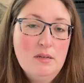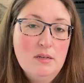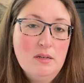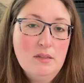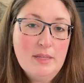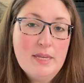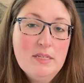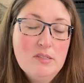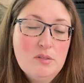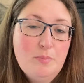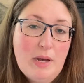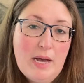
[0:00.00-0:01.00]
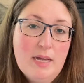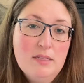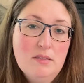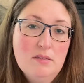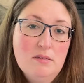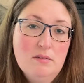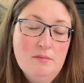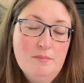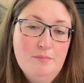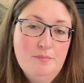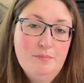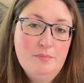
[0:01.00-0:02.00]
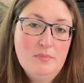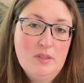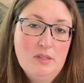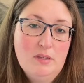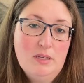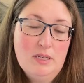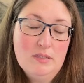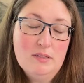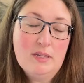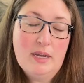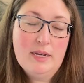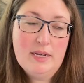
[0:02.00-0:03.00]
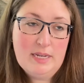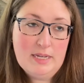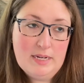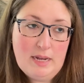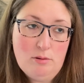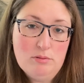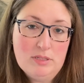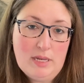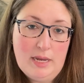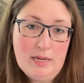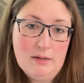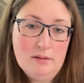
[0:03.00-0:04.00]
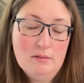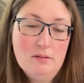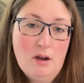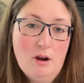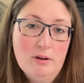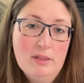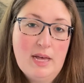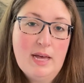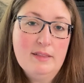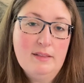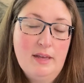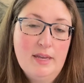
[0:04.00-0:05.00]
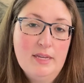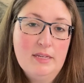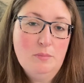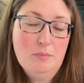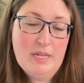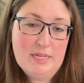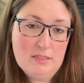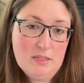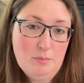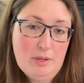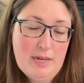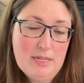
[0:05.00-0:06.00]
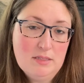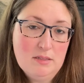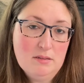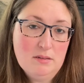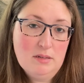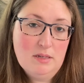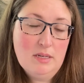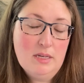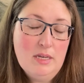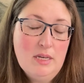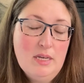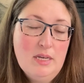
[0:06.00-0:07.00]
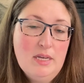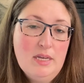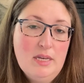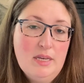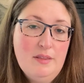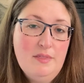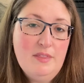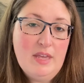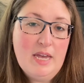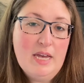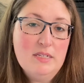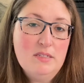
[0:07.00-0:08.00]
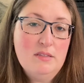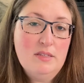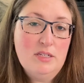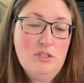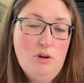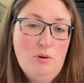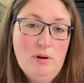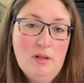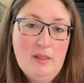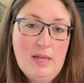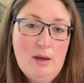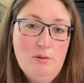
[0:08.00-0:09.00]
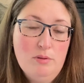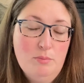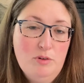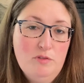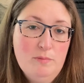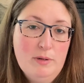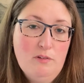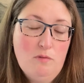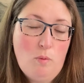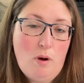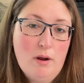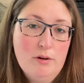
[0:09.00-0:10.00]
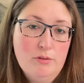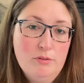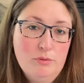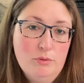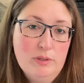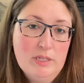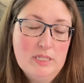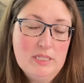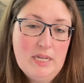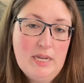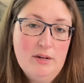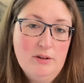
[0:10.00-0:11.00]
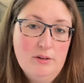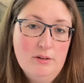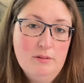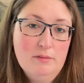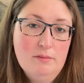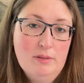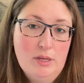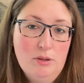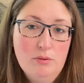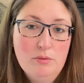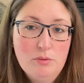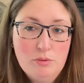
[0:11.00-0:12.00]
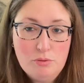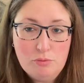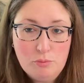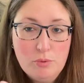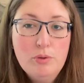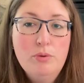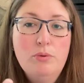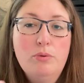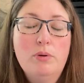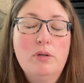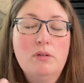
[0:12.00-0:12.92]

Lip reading: Glazed pots, inside and outside, are a lot like plastic pots in that they don't allow the movement of water through the container, like through